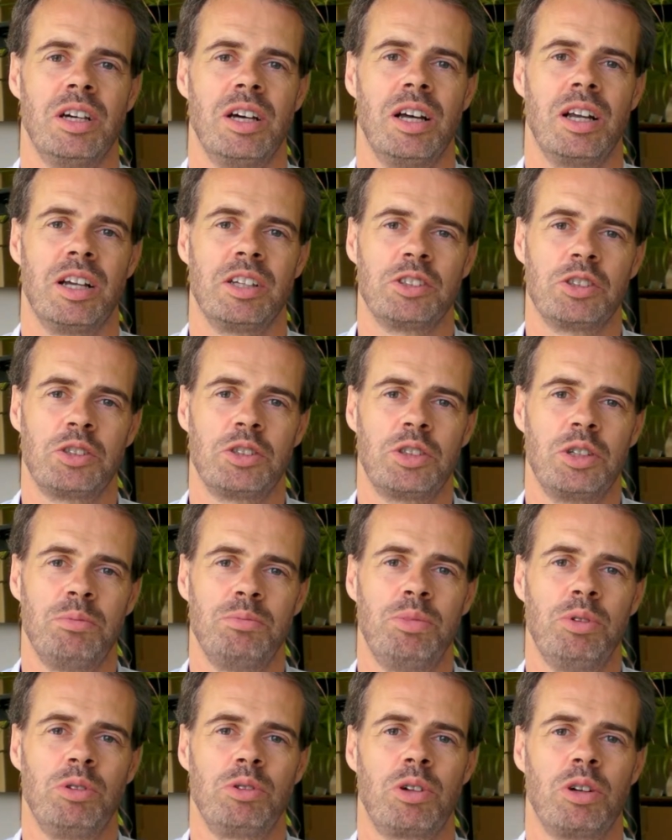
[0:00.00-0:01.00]
And as a
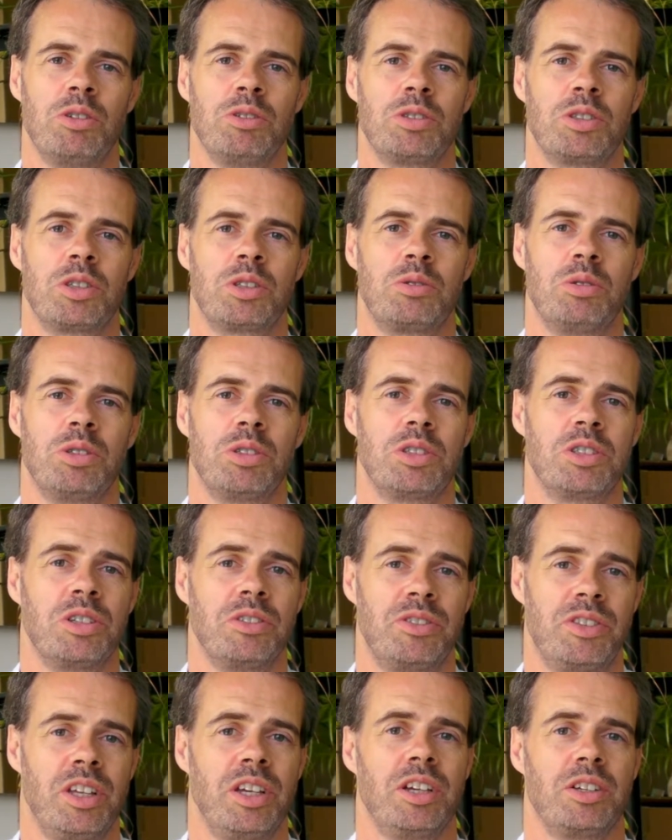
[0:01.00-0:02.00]
simple consequence
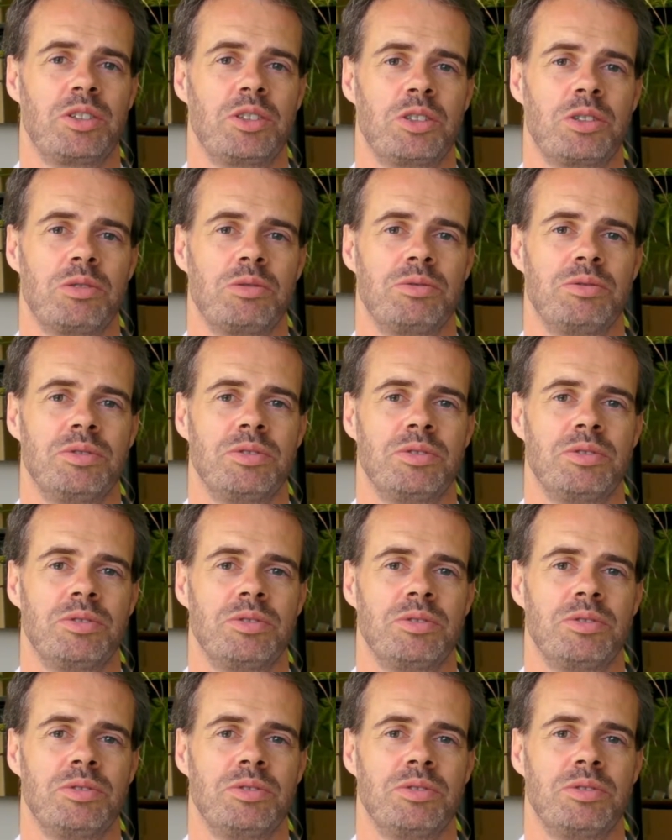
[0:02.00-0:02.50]
of this,